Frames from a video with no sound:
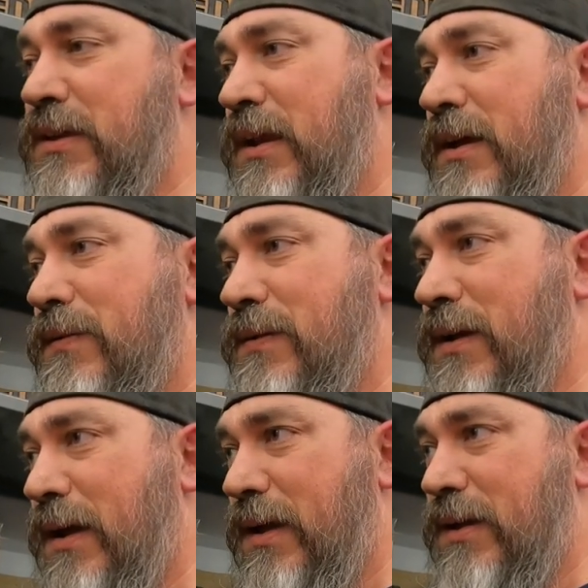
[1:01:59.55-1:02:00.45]
You know,
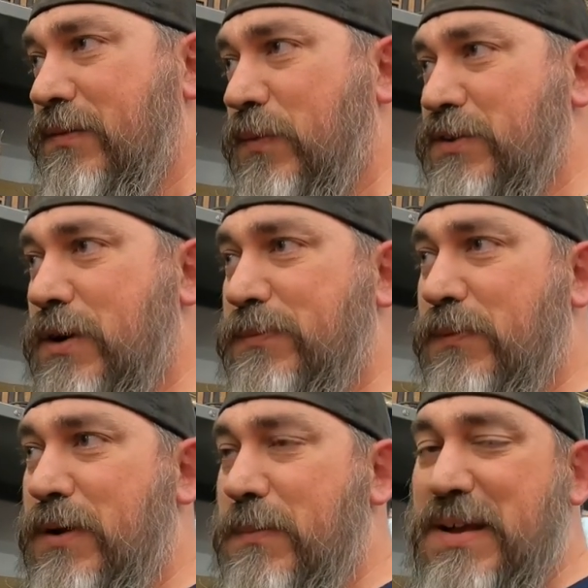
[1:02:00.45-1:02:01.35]
uh, we dropped
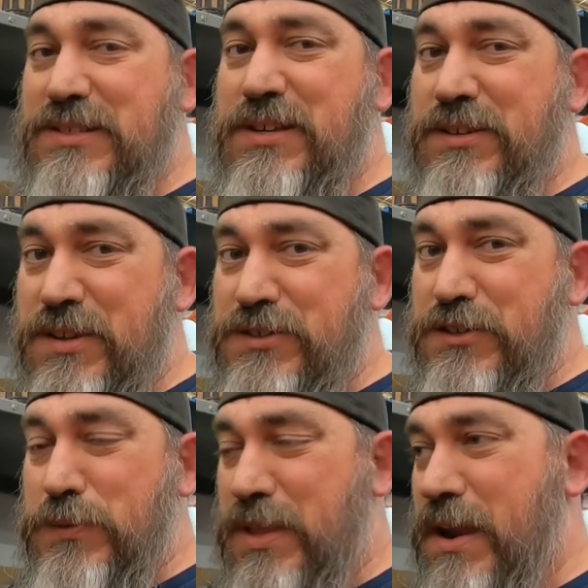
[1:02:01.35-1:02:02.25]
the rear about six
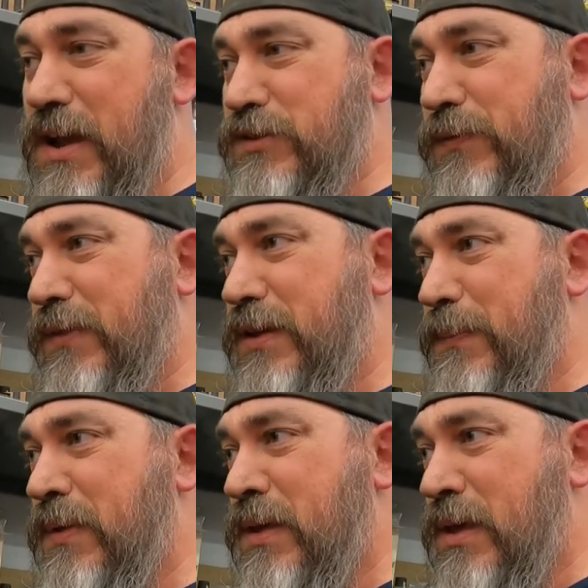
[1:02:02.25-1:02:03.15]
inches with that axle flip.